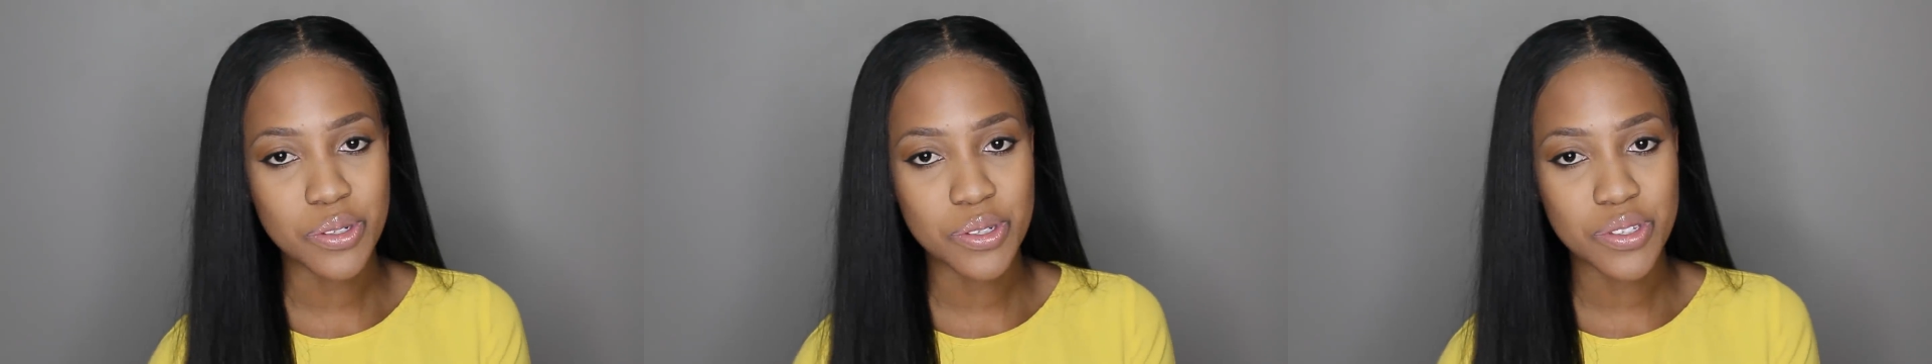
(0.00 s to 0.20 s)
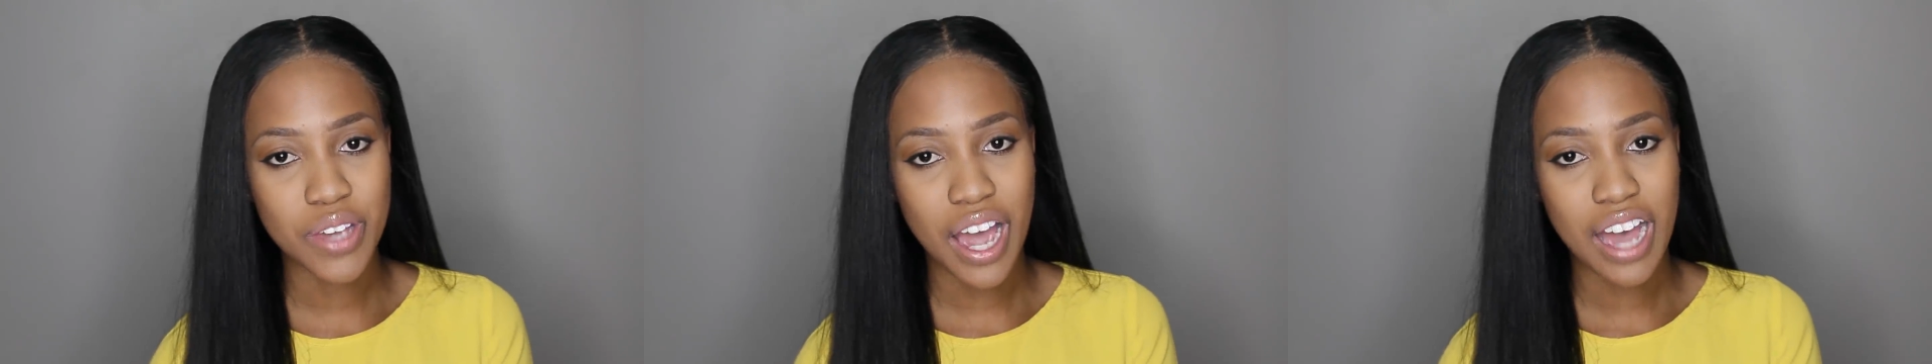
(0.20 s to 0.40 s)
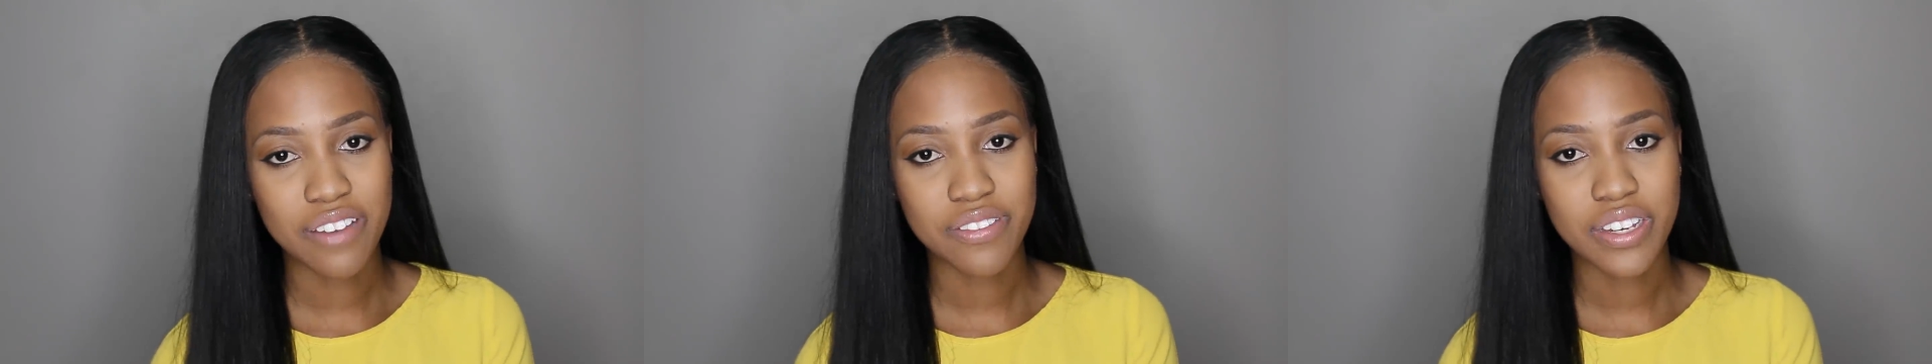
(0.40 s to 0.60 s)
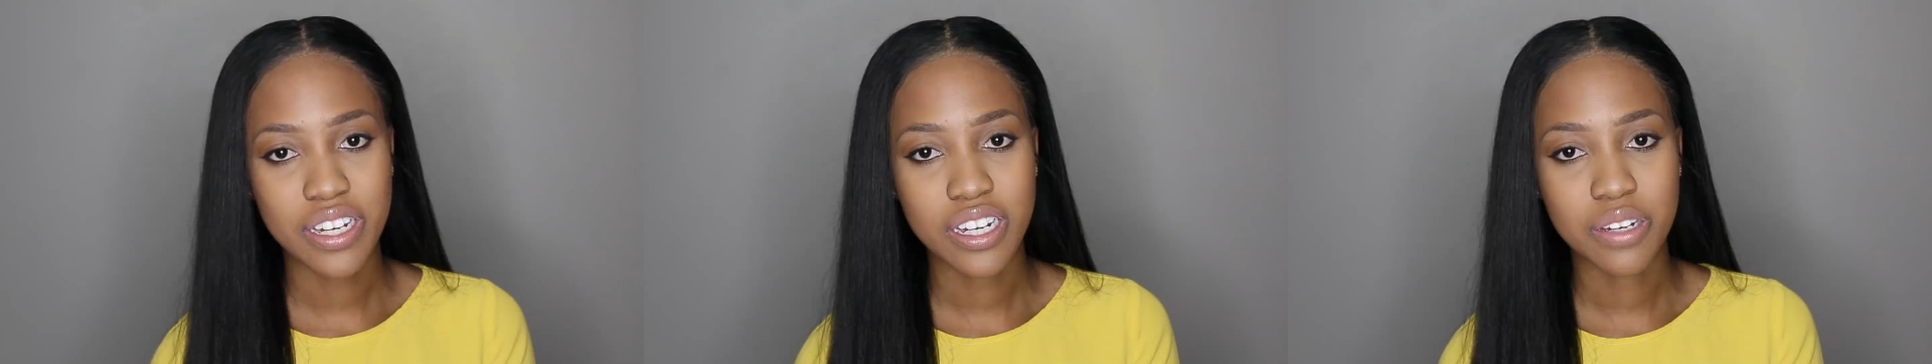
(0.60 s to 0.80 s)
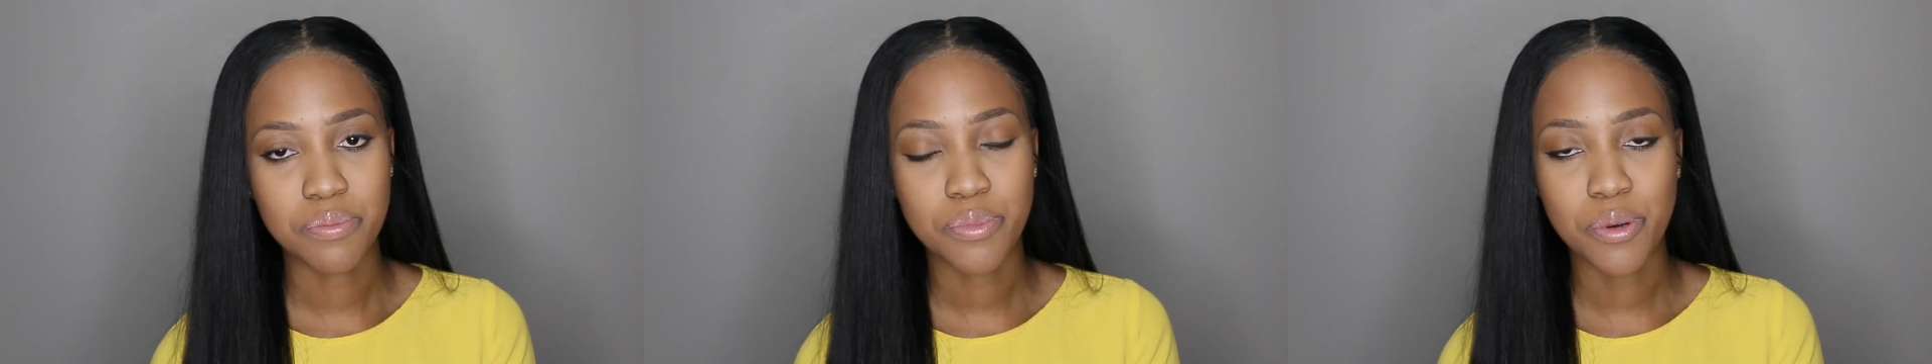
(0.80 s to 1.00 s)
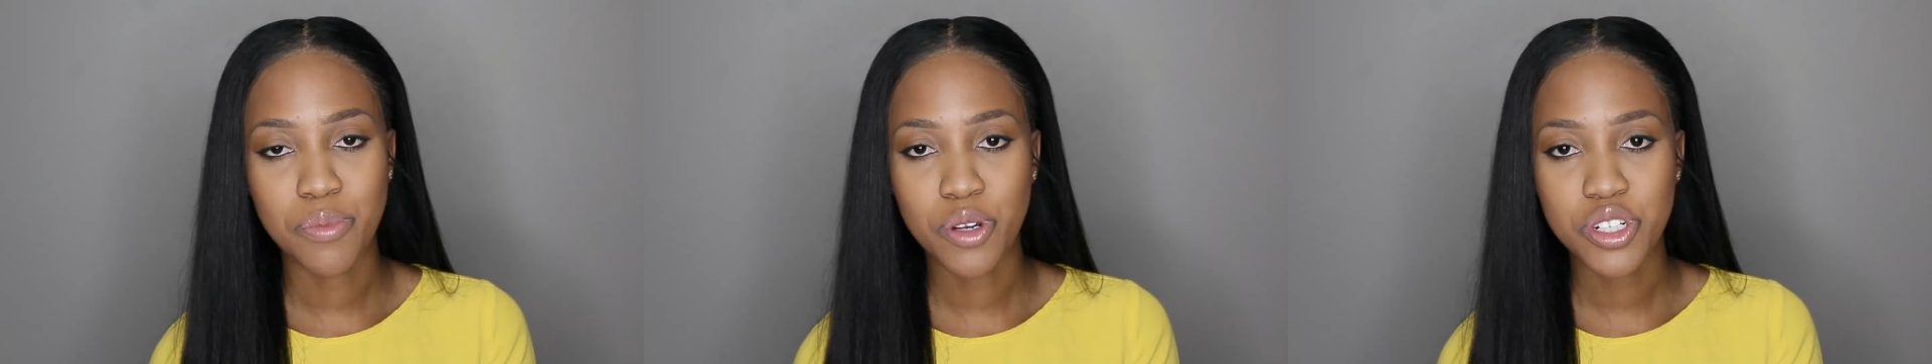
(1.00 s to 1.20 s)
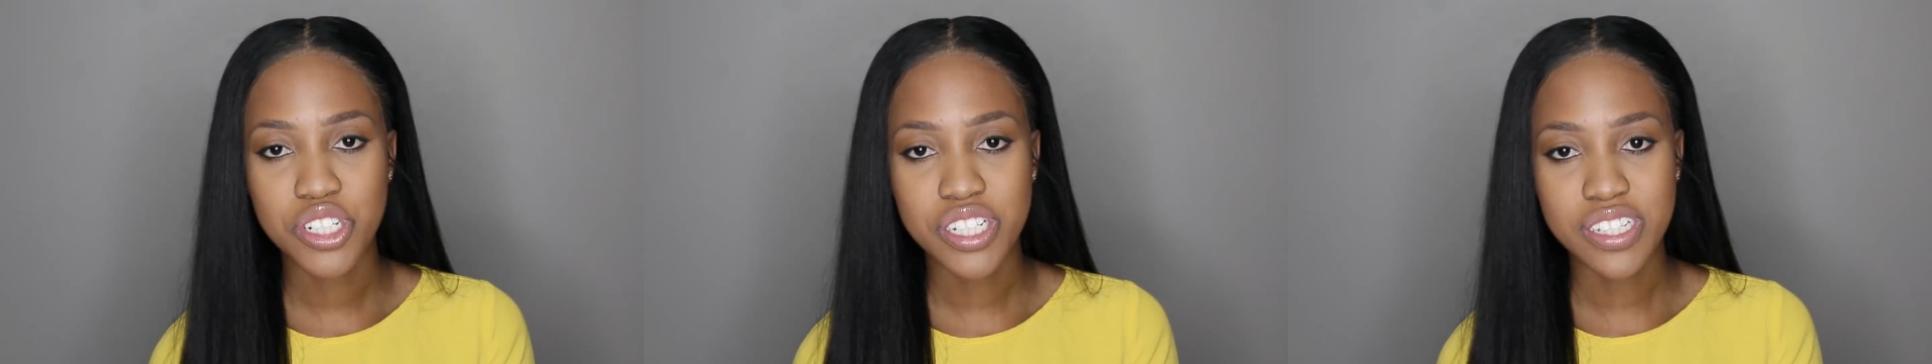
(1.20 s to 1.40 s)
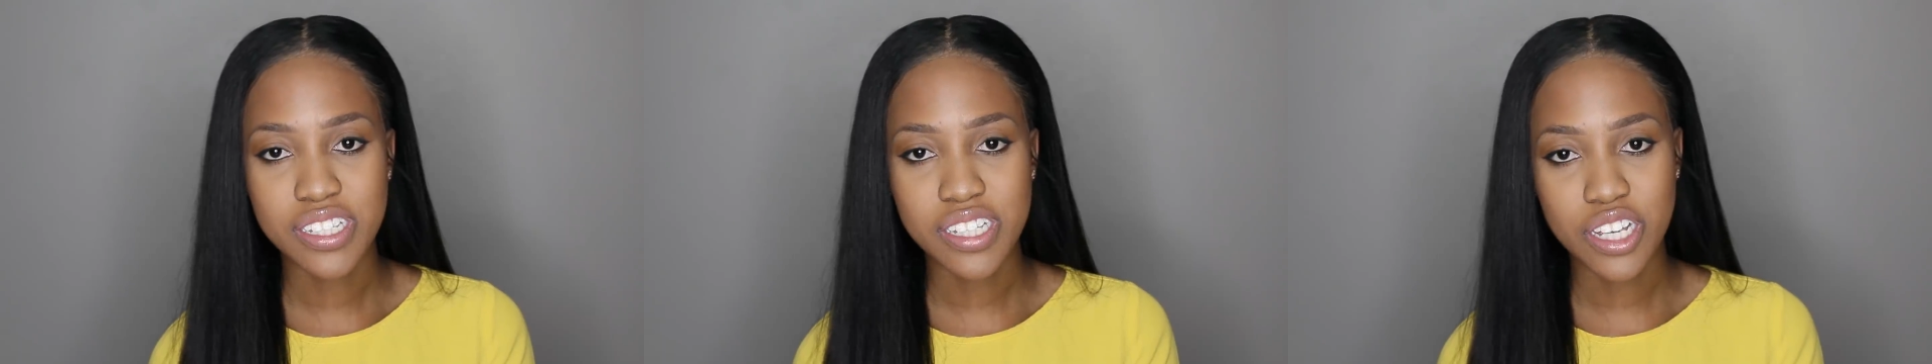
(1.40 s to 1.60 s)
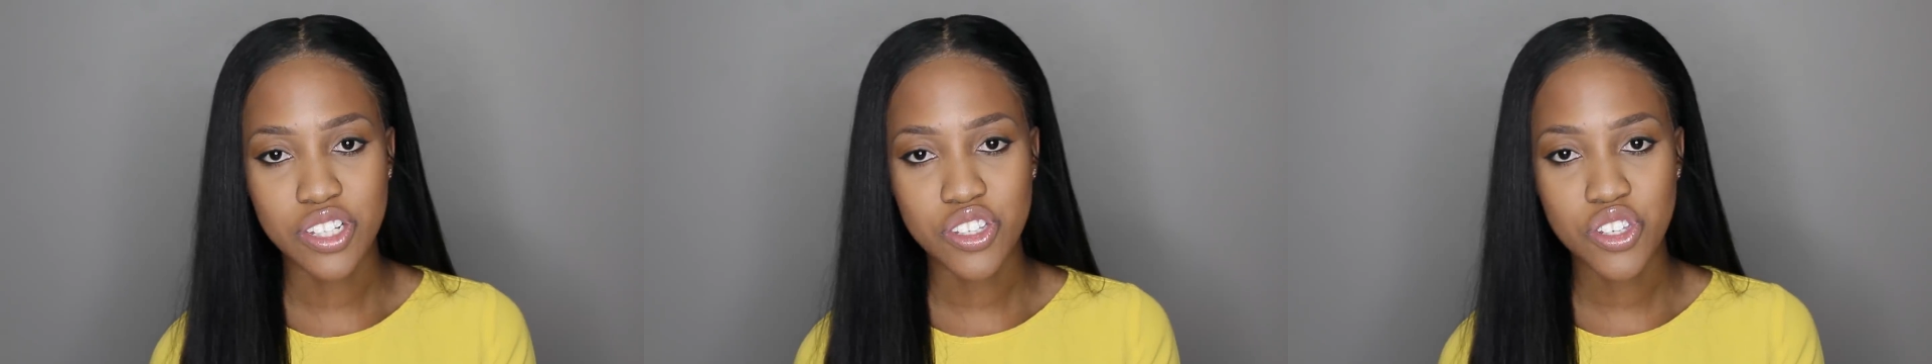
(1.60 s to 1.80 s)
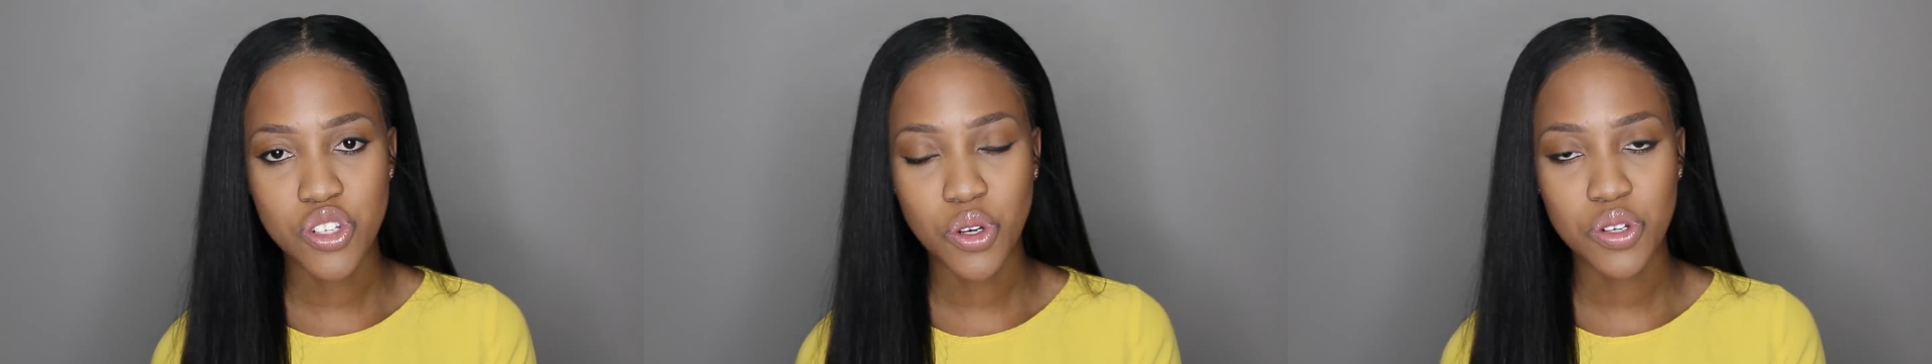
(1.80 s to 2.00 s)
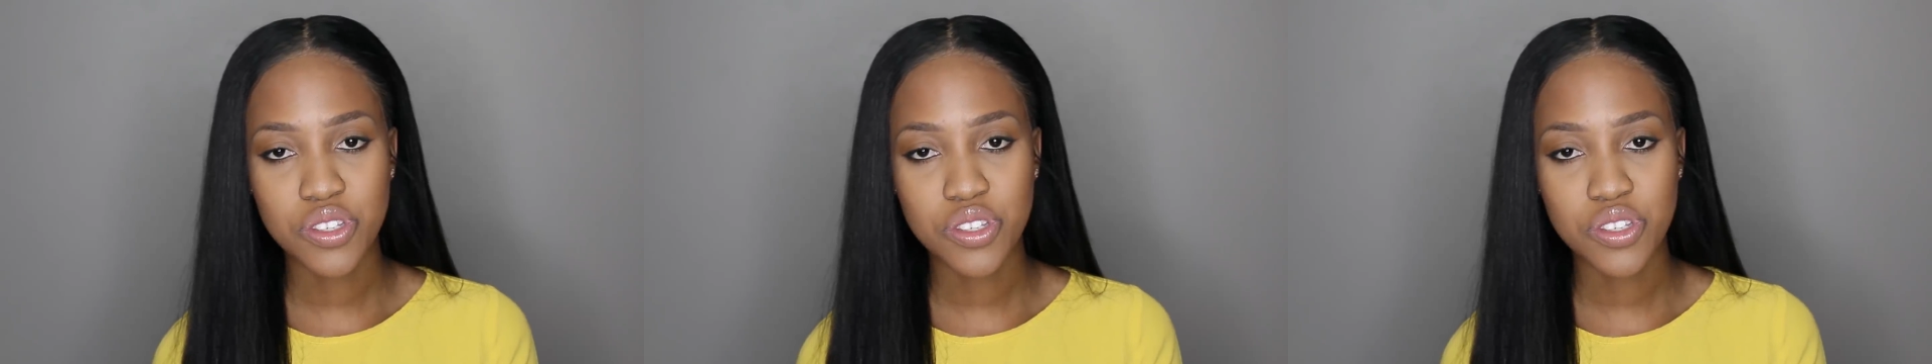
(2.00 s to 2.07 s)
also having promotions in store.